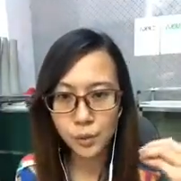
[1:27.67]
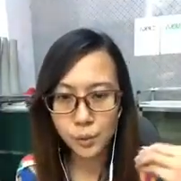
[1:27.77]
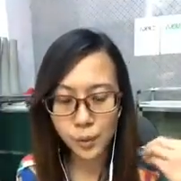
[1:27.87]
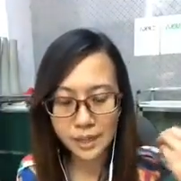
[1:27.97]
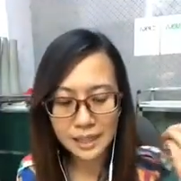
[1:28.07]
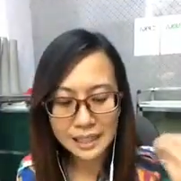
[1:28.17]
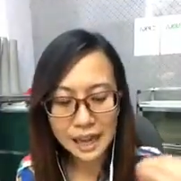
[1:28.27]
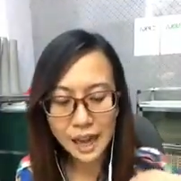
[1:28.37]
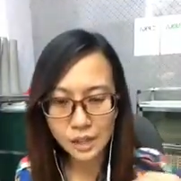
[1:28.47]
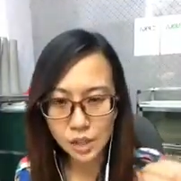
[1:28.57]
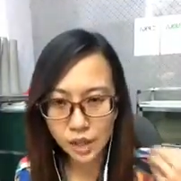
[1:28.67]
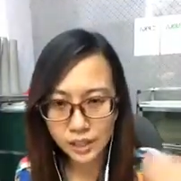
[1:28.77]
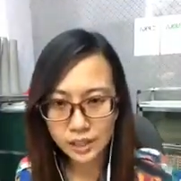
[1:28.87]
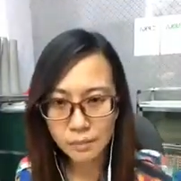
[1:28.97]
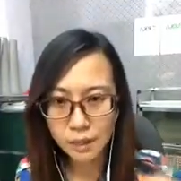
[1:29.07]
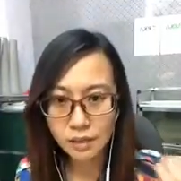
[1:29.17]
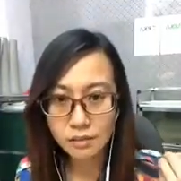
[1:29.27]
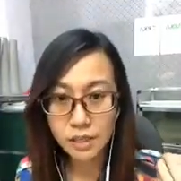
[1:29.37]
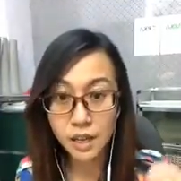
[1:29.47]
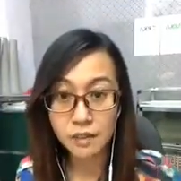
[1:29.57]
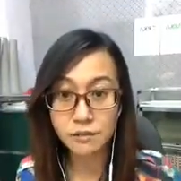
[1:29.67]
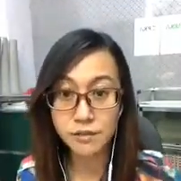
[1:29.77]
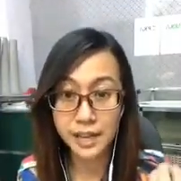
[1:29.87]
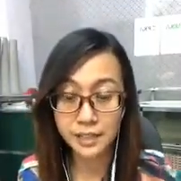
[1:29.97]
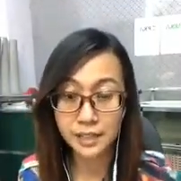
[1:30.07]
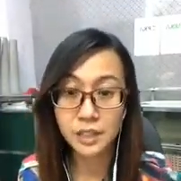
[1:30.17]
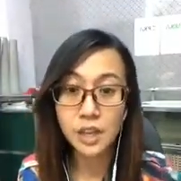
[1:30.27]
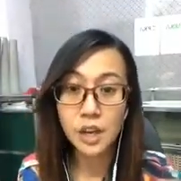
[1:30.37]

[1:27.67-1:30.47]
when they are talking about the event